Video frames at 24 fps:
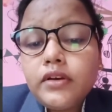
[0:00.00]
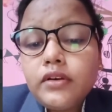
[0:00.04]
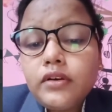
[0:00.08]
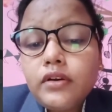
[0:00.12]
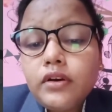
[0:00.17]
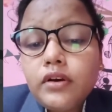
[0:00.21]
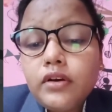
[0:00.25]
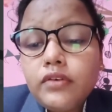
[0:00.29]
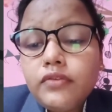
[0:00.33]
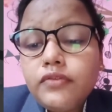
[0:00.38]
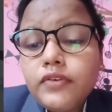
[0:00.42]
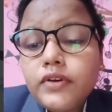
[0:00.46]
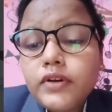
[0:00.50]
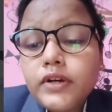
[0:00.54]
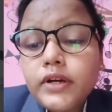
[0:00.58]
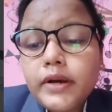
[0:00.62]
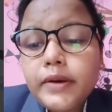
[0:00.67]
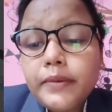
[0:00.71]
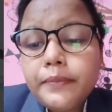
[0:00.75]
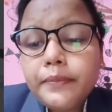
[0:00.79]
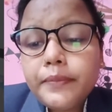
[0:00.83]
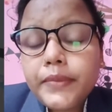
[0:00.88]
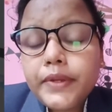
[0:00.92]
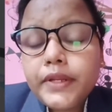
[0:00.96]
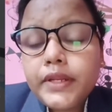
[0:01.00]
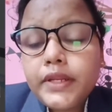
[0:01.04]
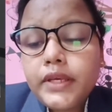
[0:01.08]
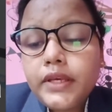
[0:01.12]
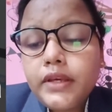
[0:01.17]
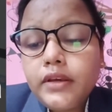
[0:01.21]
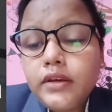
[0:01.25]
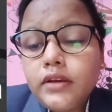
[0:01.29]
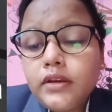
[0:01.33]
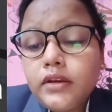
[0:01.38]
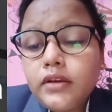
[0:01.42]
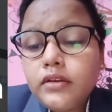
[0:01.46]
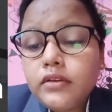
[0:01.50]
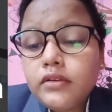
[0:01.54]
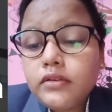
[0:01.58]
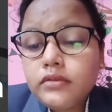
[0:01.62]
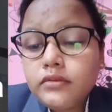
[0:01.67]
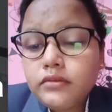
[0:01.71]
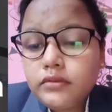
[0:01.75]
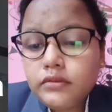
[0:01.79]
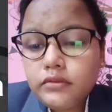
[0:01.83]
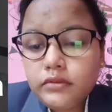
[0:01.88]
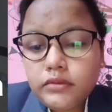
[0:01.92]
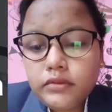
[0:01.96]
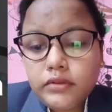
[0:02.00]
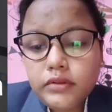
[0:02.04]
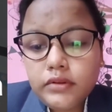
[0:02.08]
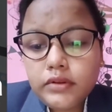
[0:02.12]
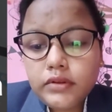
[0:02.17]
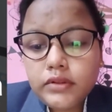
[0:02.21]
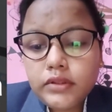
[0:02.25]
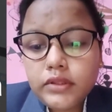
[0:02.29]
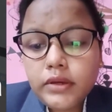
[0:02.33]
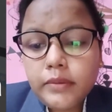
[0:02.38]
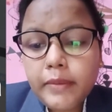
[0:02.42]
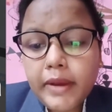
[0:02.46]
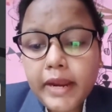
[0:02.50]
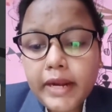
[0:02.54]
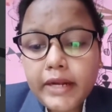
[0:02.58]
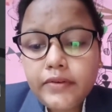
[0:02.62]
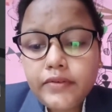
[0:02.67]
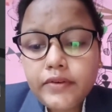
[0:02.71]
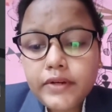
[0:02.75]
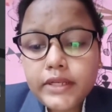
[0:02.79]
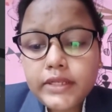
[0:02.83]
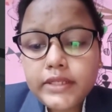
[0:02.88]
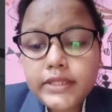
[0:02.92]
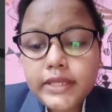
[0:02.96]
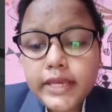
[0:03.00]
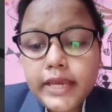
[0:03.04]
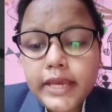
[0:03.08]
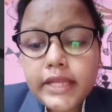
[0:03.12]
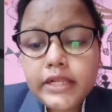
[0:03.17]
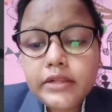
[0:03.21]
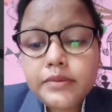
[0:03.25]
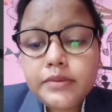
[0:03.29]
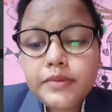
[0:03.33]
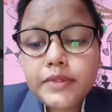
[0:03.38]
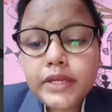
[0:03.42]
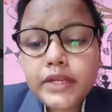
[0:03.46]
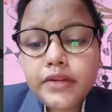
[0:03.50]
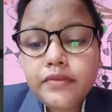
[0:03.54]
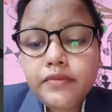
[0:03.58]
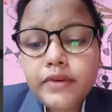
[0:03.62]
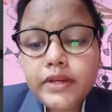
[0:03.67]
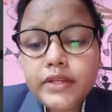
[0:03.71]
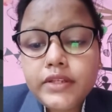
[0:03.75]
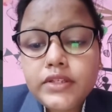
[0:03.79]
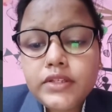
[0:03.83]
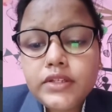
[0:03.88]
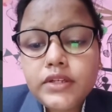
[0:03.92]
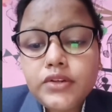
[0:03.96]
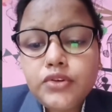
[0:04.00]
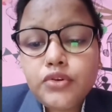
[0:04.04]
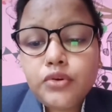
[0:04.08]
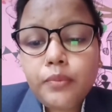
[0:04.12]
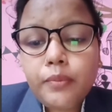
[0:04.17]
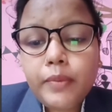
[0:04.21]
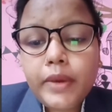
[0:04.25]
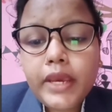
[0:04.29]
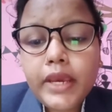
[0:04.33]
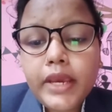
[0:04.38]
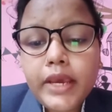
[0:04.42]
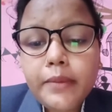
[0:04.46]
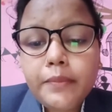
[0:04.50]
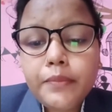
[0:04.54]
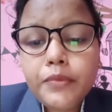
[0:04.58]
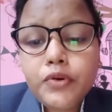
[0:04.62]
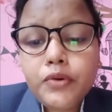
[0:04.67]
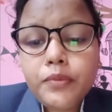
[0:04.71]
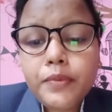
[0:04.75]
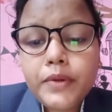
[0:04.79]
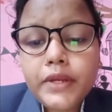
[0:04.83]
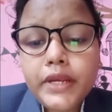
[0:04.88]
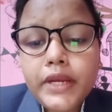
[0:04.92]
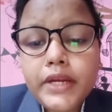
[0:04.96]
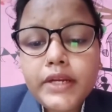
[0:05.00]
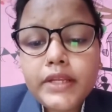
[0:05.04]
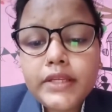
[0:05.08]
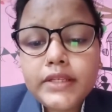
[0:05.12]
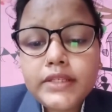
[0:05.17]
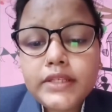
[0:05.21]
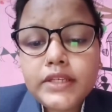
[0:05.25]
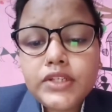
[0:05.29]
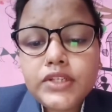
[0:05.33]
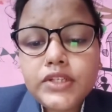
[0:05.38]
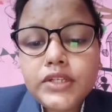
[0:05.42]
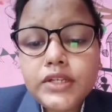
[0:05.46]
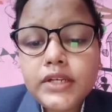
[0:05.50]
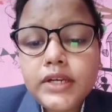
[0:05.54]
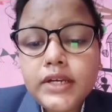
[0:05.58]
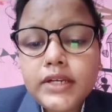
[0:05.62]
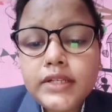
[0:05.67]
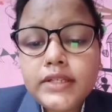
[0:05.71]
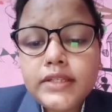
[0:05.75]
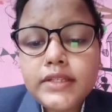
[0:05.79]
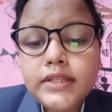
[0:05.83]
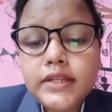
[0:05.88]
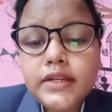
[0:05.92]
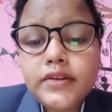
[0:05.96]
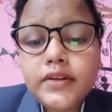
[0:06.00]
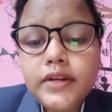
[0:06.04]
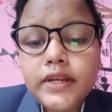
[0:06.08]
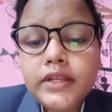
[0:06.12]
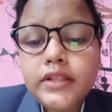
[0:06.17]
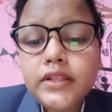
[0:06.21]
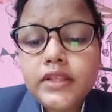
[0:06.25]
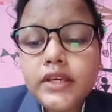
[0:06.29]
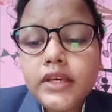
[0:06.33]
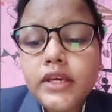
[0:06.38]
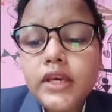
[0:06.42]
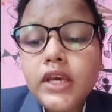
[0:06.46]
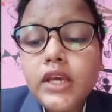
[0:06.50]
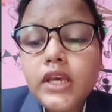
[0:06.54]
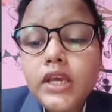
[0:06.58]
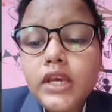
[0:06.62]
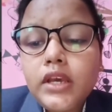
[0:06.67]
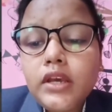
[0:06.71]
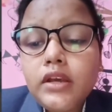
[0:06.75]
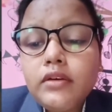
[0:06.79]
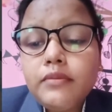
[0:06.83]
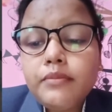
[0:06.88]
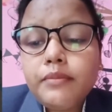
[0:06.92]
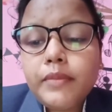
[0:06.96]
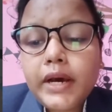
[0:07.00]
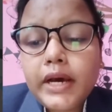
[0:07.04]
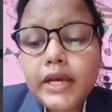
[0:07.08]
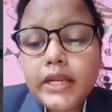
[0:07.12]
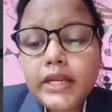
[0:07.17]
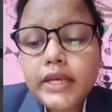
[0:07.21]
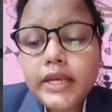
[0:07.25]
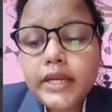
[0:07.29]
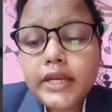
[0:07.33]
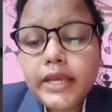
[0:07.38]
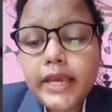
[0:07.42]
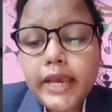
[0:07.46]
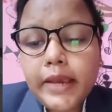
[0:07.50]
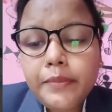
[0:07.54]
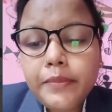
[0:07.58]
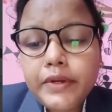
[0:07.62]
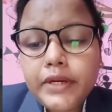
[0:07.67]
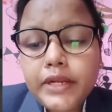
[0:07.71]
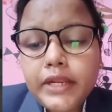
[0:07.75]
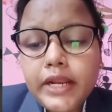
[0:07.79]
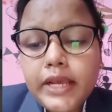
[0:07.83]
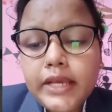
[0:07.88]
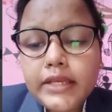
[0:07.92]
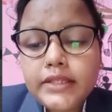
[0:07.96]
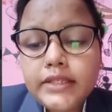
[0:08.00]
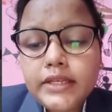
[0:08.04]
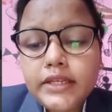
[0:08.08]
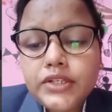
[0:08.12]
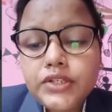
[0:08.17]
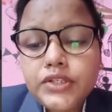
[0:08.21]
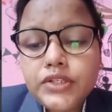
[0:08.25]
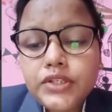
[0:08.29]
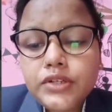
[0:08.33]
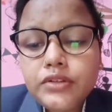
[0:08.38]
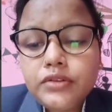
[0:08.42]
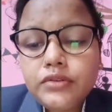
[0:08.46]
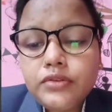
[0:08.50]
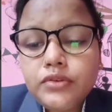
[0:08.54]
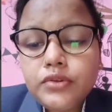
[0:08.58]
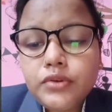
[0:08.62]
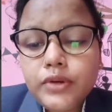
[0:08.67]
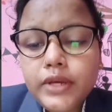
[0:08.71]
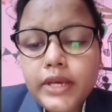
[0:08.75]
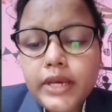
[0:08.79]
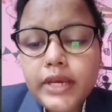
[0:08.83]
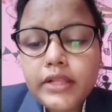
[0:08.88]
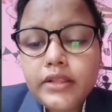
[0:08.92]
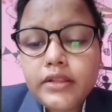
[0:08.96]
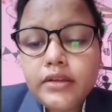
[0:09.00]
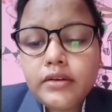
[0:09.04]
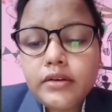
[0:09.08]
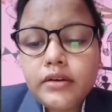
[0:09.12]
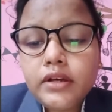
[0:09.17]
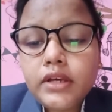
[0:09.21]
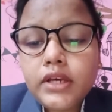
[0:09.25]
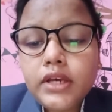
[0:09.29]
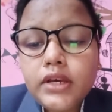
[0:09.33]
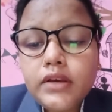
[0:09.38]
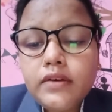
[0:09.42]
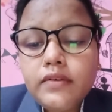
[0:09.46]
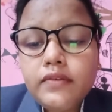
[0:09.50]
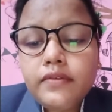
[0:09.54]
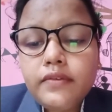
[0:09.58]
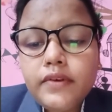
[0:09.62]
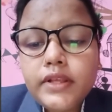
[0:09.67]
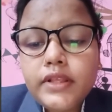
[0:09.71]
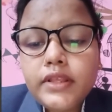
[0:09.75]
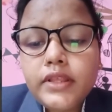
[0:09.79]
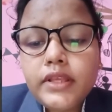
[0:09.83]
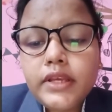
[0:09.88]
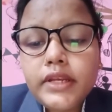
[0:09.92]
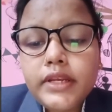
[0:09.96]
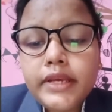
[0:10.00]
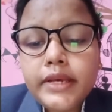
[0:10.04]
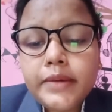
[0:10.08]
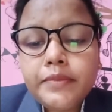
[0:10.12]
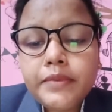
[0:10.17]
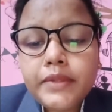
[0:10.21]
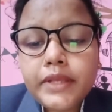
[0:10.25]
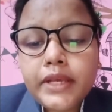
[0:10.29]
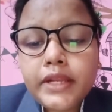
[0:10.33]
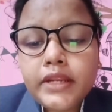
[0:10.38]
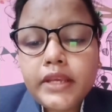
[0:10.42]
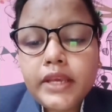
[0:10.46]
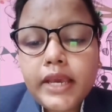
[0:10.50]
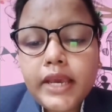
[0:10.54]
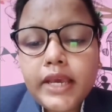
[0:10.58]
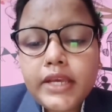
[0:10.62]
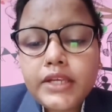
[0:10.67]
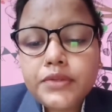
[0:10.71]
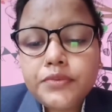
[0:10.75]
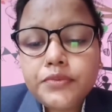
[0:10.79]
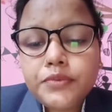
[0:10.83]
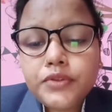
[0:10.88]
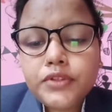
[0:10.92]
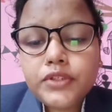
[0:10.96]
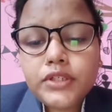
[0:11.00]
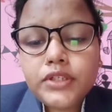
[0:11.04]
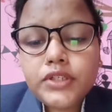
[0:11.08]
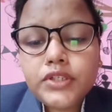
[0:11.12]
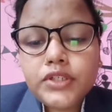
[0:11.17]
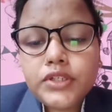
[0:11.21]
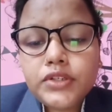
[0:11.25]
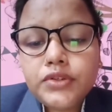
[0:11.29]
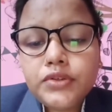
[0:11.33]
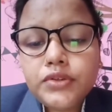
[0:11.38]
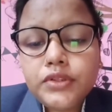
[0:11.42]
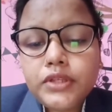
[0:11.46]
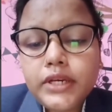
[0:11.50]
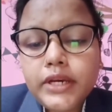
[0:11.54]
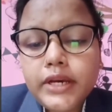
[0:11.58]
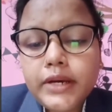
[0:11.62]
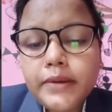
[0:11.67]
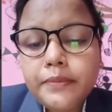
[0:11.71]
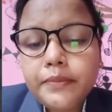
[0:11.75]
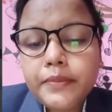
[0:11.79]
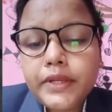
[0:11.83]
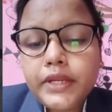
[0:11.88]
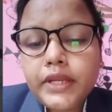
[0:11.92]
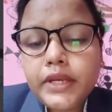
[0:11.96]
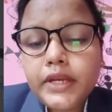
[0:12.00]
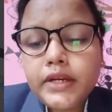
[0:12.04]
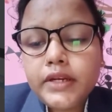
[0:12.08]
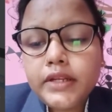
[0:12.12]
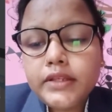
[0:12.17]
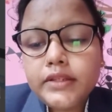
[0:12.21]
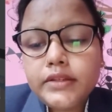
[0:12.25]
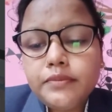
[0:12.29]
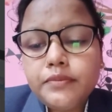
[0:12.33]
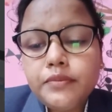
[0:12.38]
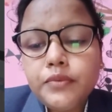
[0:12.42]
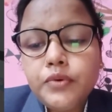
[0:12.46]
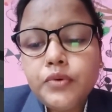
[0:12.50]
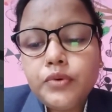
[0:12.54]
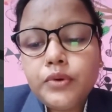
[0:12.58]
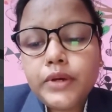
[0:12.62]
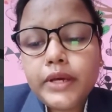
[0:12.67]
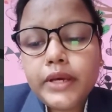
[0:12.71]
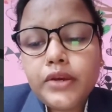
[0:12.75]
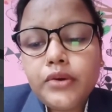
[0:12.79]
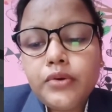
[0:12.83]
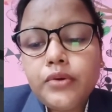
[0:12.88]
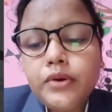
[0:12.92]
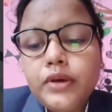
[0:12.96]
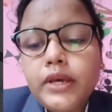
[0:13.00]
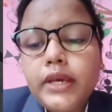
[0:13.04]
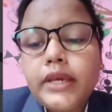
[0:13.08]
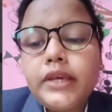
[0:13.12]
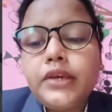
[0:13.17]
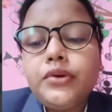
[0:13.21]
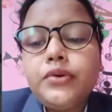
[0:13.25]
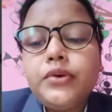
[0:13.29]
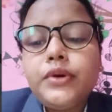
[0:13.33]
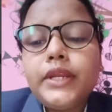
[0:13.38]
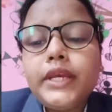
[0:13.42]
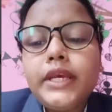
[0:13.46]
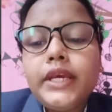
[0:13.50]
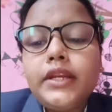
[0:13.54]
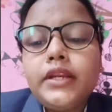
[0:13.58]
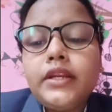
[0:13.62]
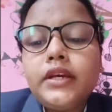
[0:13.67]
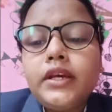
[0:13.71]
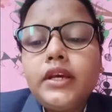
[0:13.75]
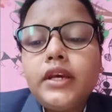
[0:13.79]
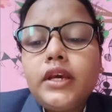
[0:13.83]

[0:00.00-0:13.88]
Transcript: of a company. The matrix helps investor to make appropriate decision considering the market capitalization together with the debt and cash position to the company. It is a more accurate